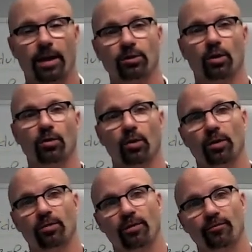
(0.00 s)
you'll
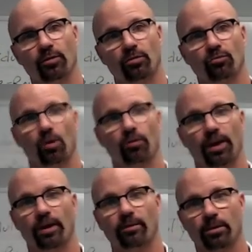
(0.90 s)
notice if you scroll
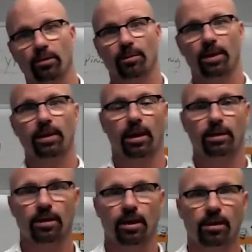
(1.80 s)
down a little bit
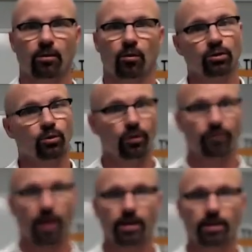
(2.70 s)
or do a
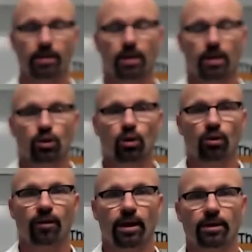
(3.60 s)
find, you'll
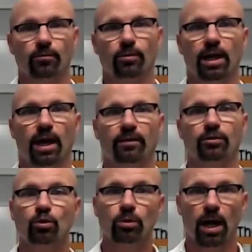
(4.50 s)
find that we have
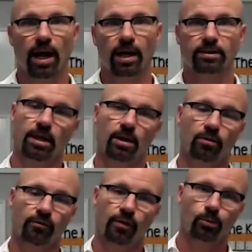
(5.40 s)
two guides that are
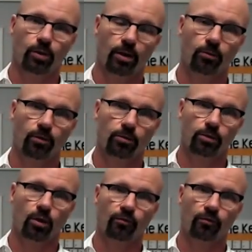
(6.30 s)
available that you'll